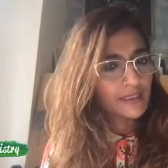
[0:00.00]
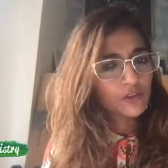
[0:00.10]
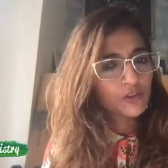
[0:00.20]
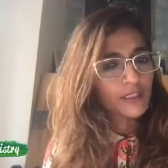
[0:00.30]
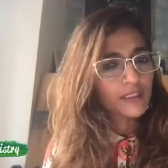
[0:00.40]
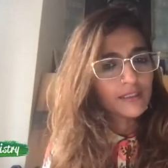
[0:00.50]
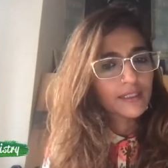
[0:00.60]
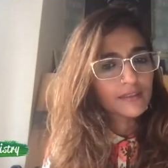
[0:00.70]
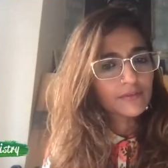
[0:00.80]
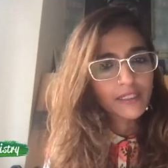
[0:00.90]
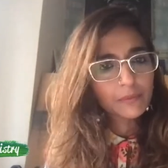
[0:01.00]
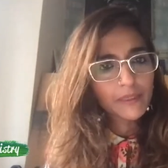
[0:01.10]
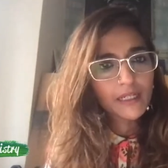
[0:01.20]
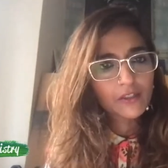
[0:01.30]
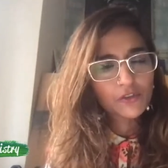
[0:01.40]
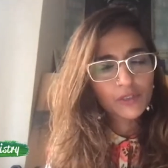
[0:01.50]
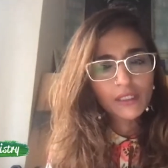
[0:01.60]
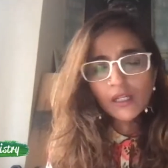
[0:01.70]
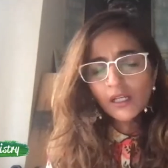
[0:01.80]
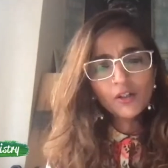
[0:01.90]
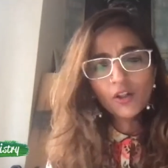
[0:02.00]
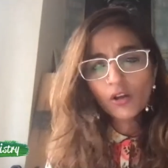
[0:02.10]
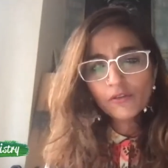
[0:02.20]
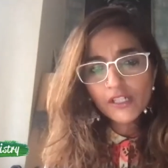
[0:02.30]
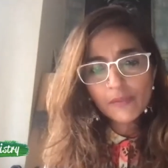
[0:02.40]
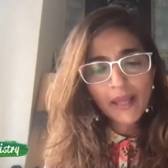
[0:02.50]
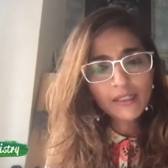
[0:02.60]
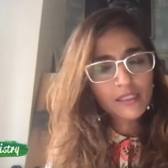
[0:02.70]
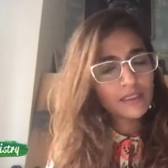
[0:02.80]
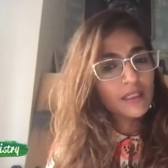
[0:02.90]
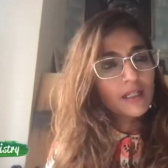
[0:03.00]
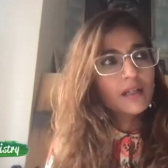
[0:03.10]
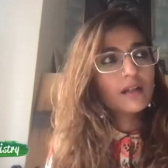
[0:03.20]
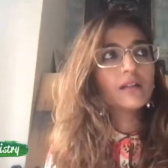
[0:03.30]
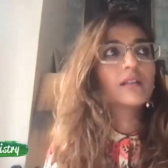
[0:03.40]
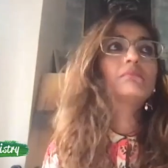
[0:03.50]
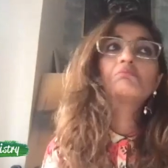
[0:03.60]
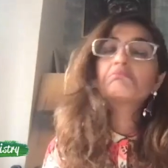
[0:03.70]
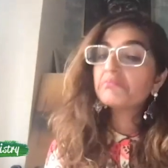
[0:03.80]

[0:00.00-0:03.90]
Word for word: You know, and India is a very big country, a lot of disparity, a um,